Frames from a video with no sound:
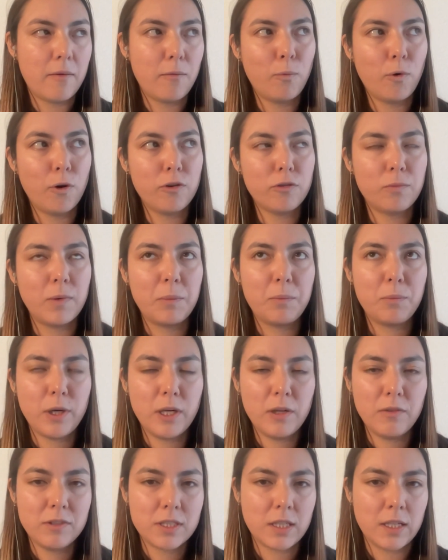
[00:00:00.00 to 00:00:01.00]
one of my
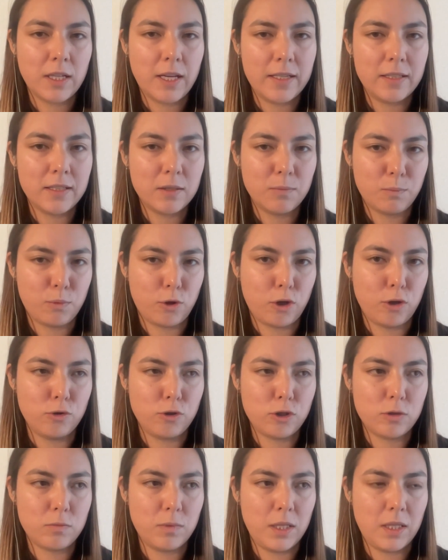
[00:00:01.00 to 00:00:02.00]
previous clients
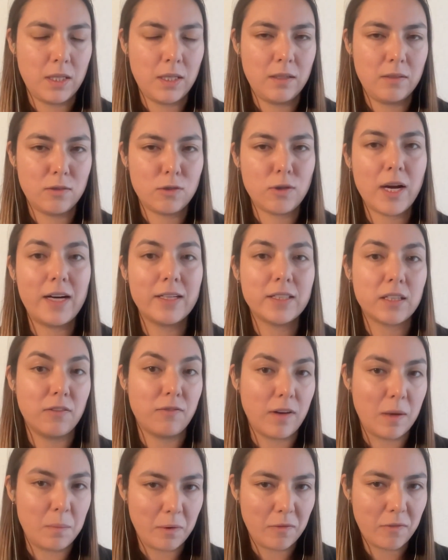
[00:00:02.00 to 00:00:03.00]
approached me to ask
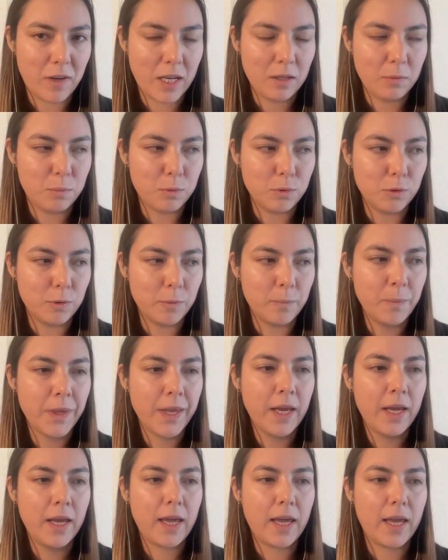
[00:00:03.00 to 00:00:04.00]
if I'm available,
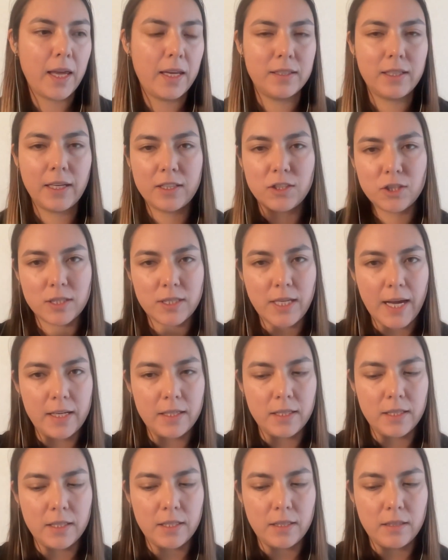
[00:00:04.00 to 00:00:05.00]
and they just
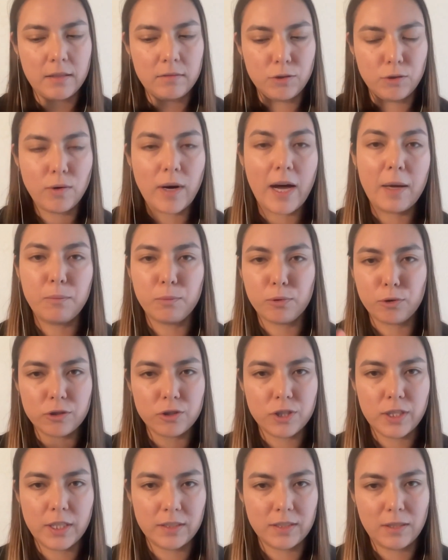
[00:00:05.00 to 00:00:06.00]
had a UI
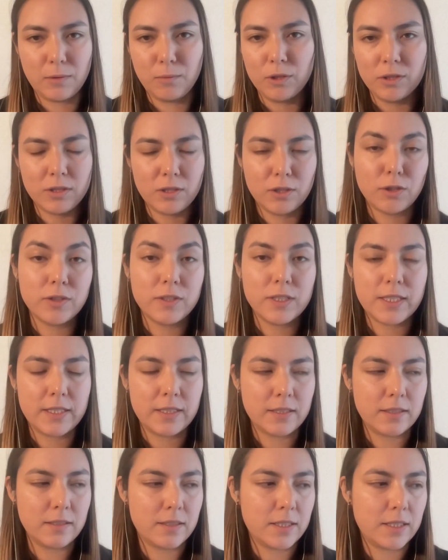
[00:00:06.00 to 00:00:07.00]
project. They wanted
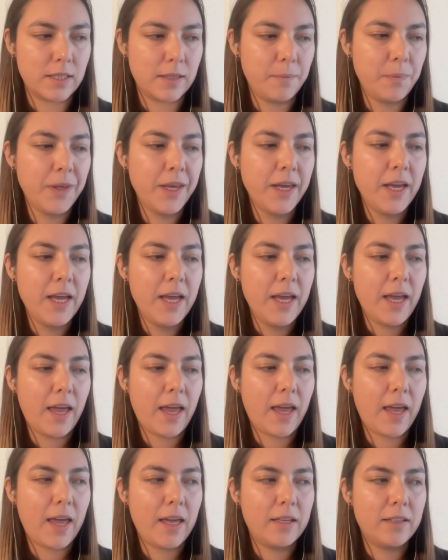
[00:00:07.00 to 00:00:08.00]
consistency.
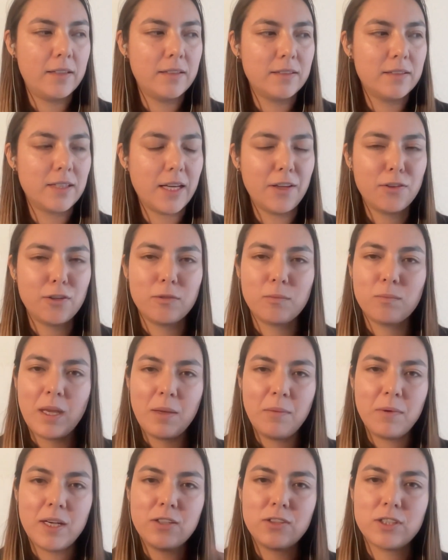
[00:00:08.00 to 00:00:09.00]
And I thought
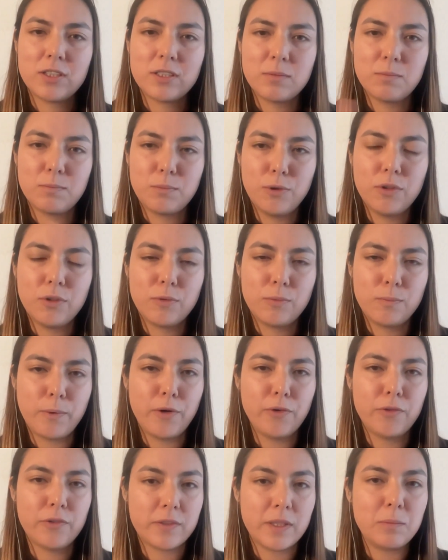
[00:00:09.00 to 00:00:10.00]
maybe I just put
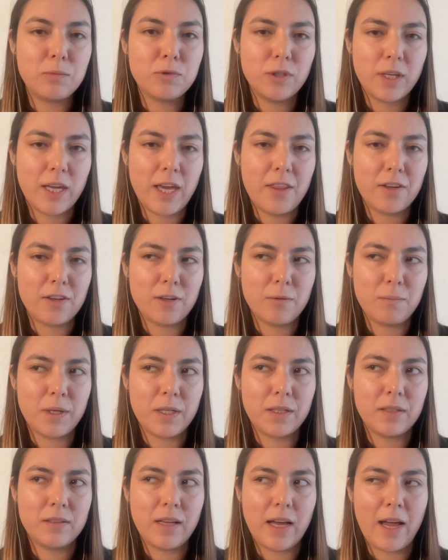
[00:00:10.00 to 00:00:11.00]
both of them together,
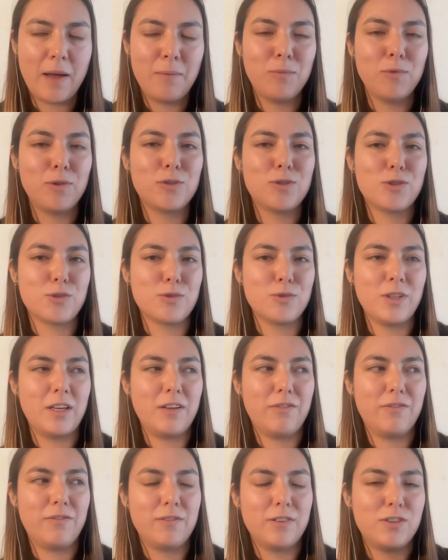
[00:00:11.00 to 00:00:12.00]
but I'm not sure
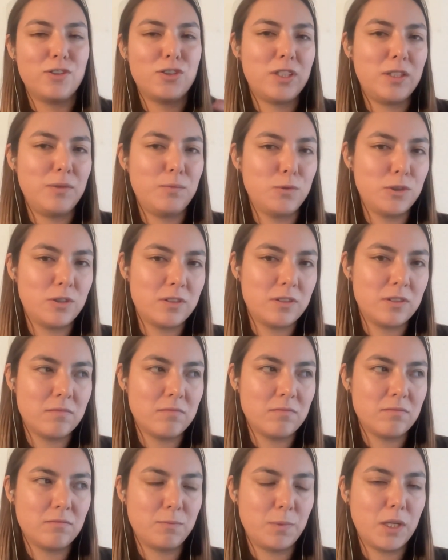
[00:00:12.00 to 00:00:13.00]
if she would
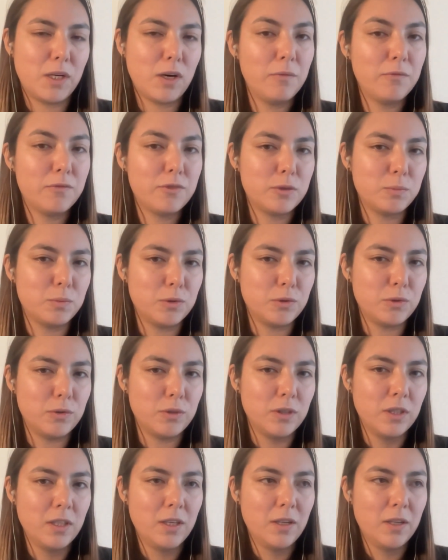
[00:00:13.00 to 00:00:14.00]
be
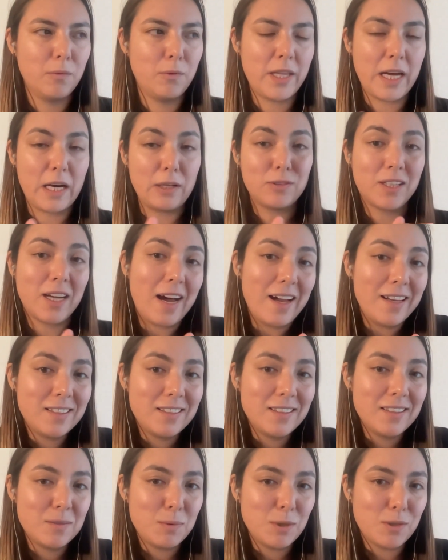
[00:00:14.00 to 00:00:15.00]
comfortable without
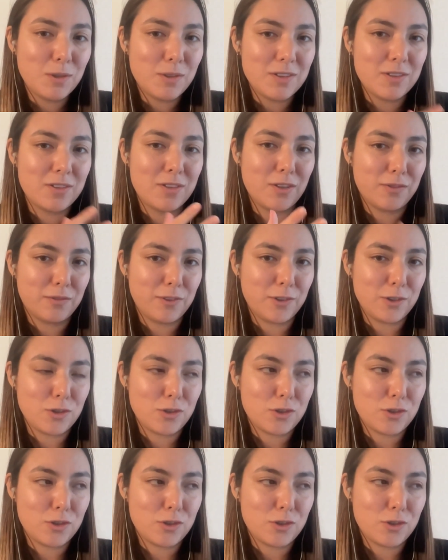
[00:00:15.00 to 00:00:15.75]
guidance because it's her first